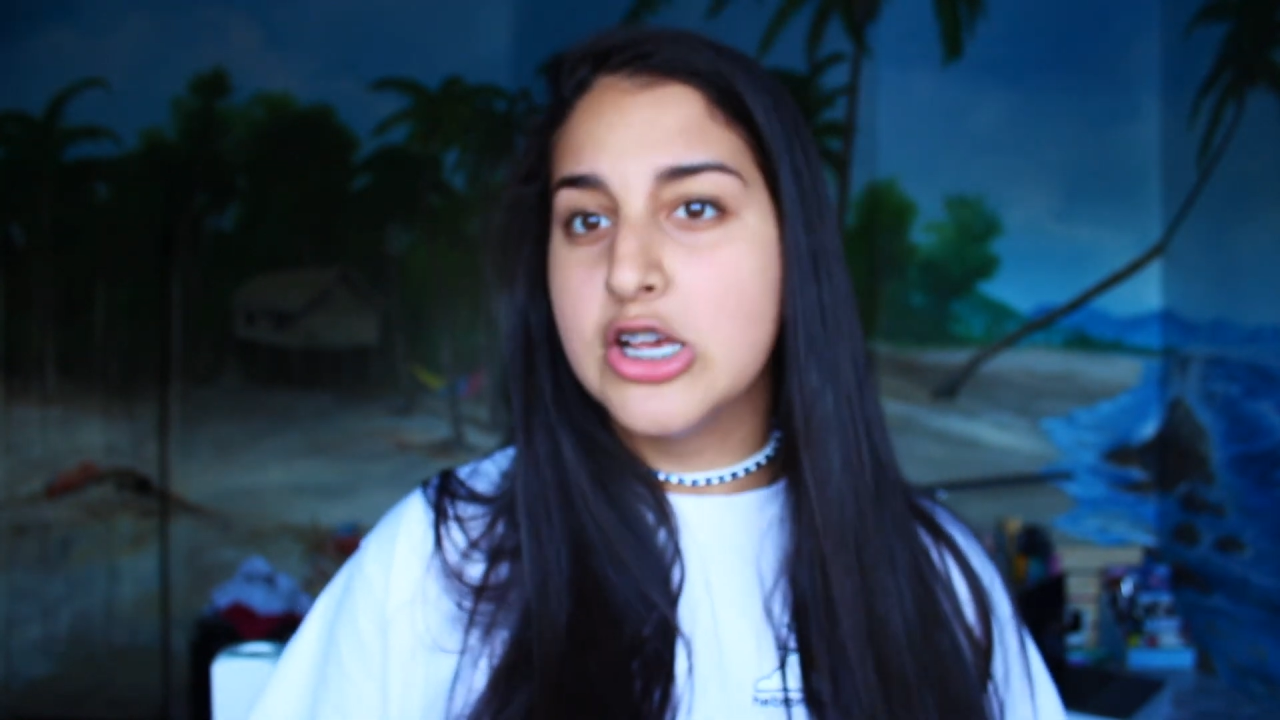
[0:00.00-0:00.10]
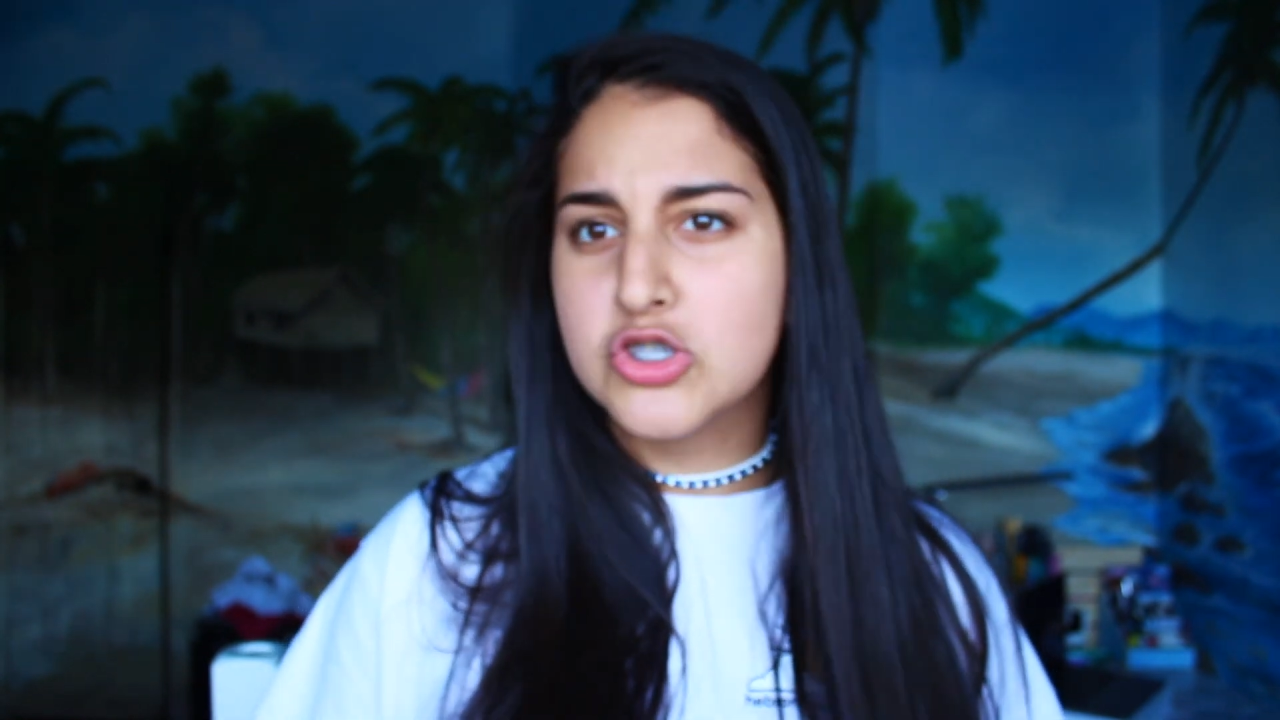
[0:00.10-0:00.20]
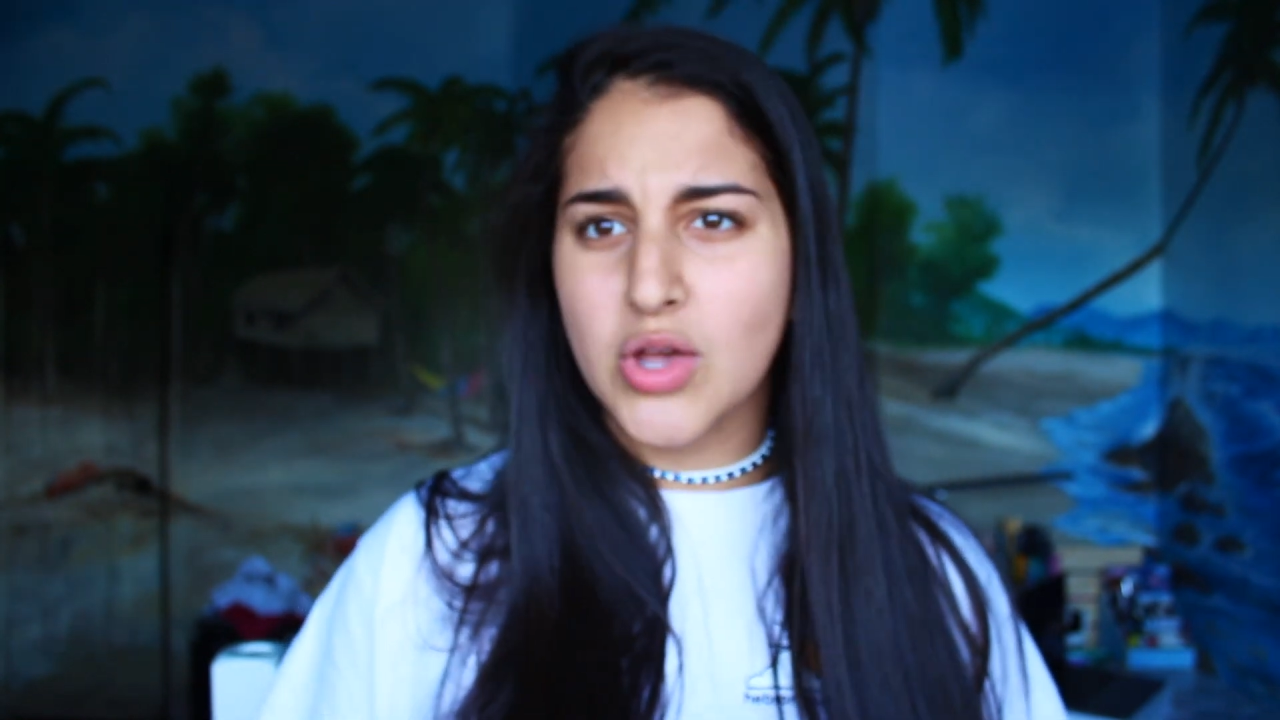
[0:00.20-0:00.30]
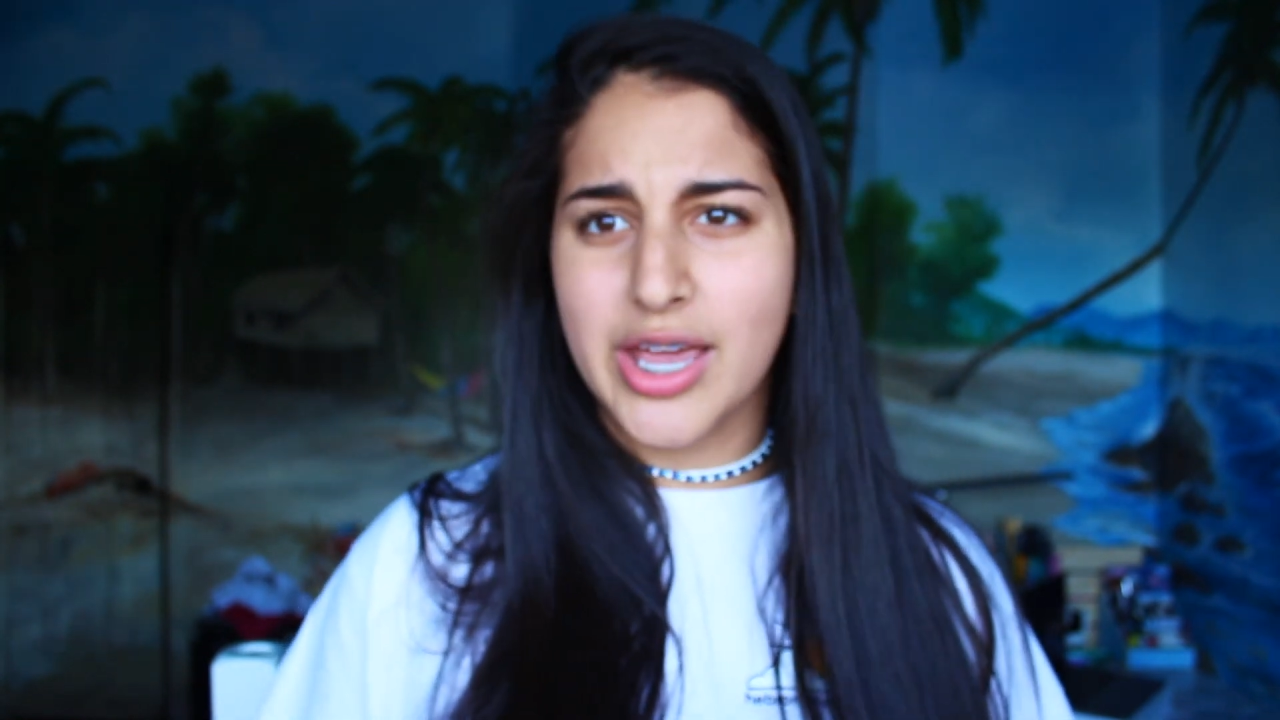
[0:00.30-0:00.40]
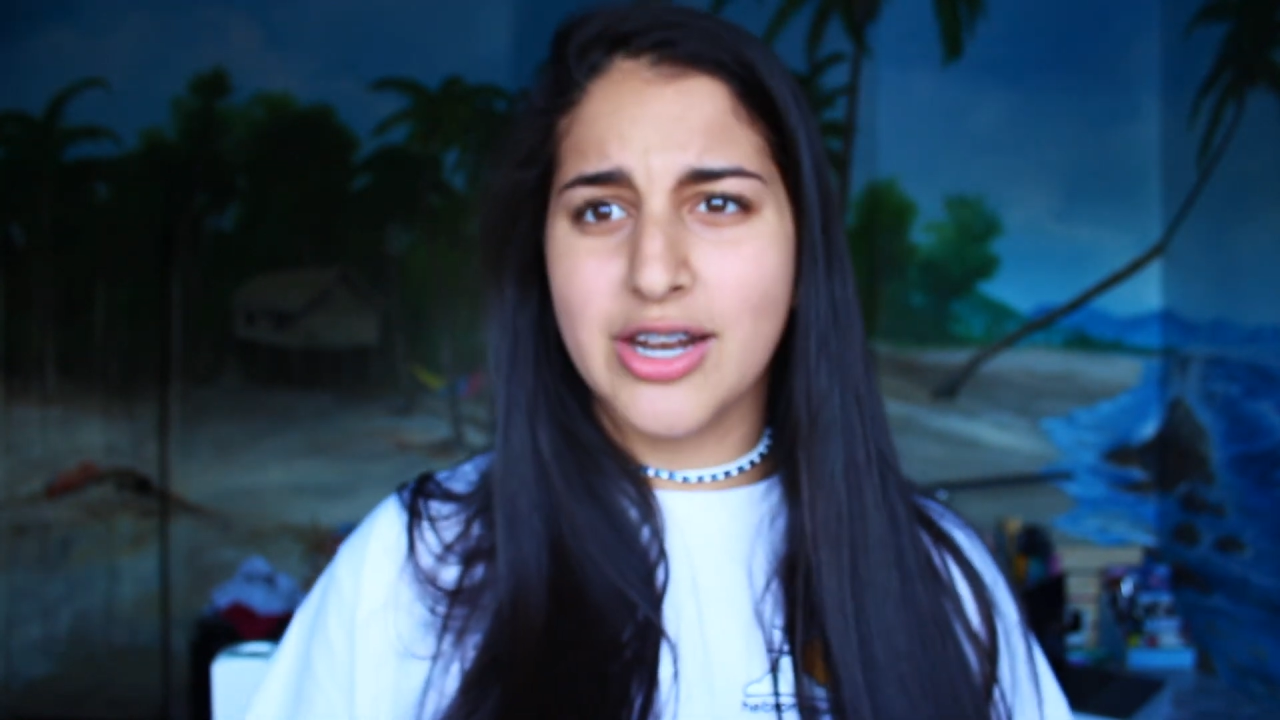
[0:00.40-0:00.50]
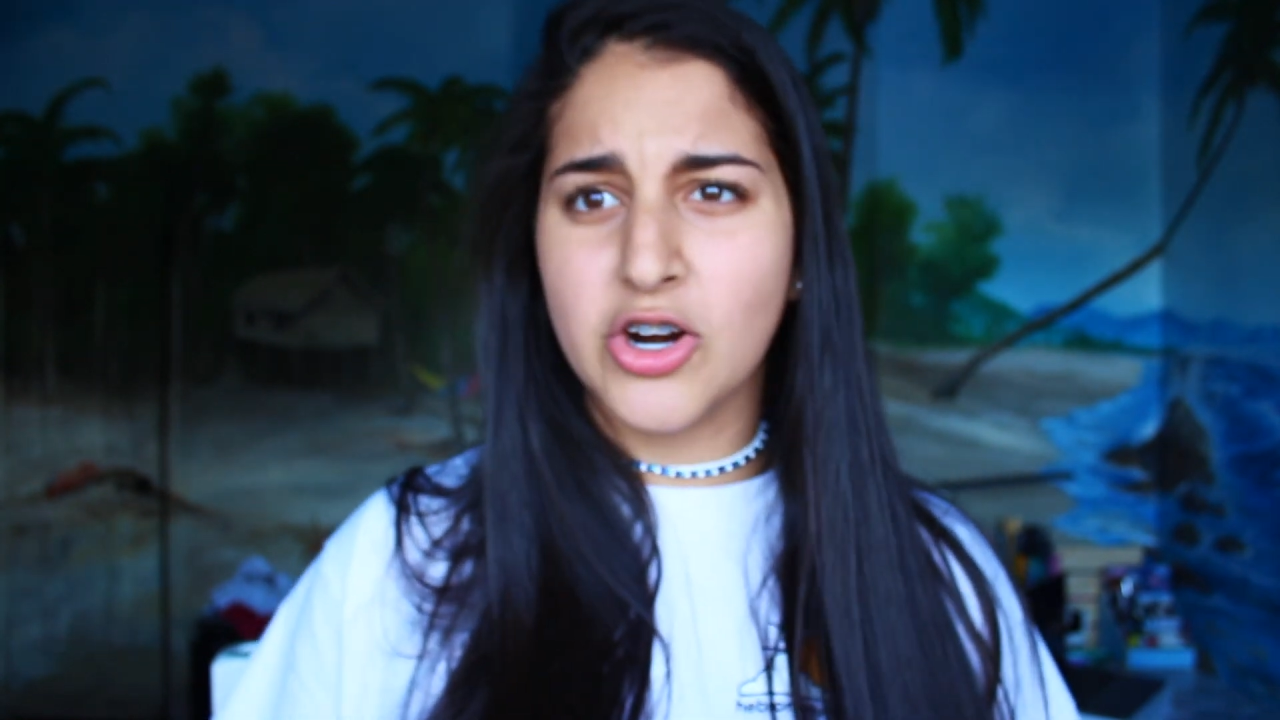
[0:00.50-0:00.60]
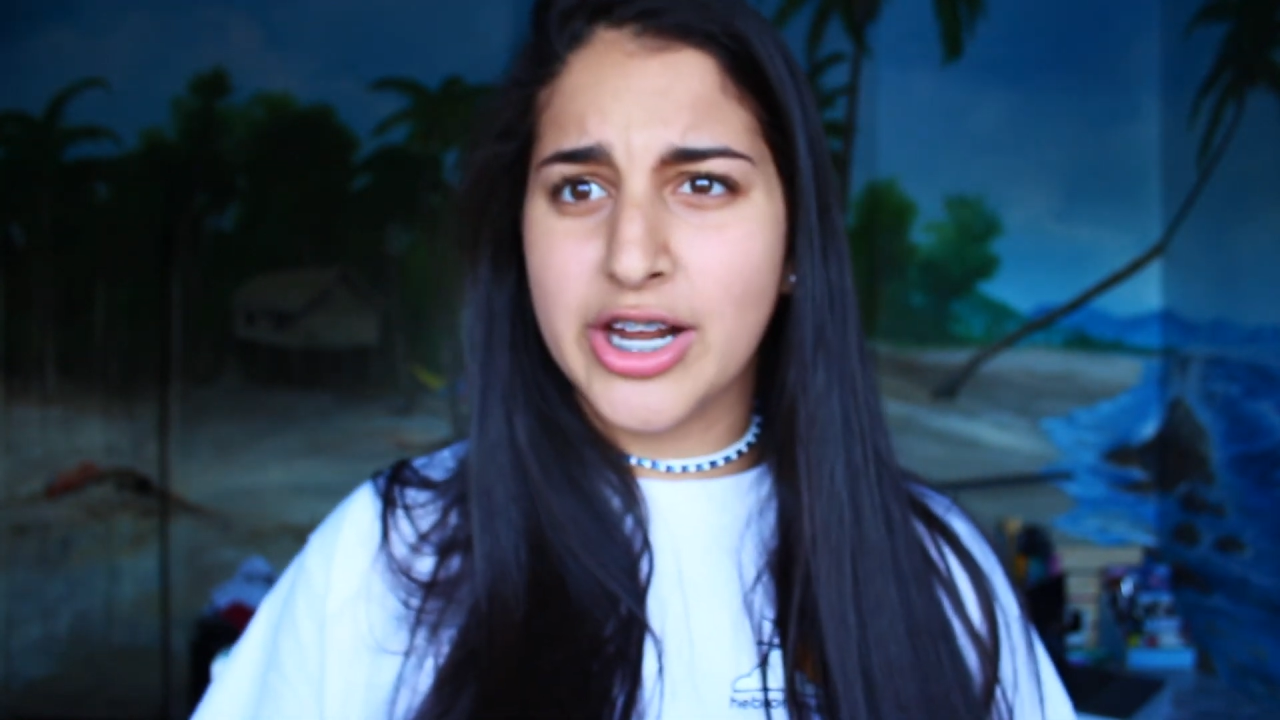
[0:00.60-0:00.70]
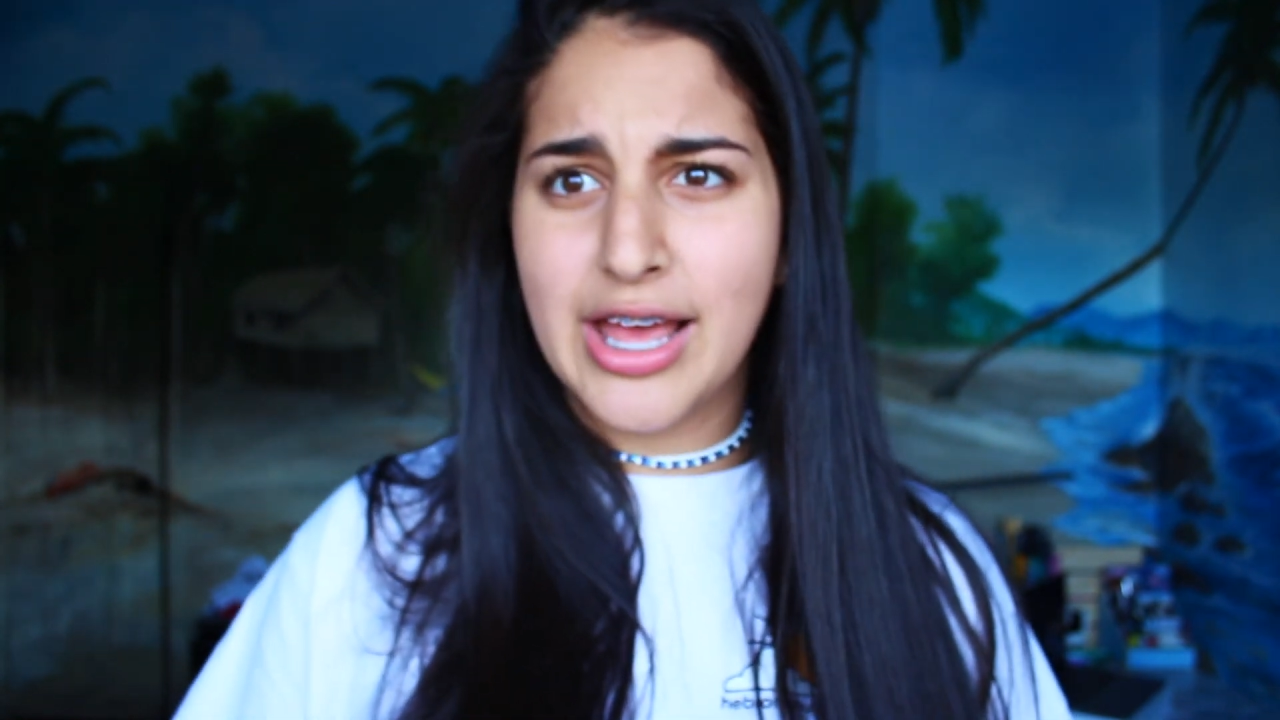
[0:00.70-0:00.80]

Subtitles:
so I can already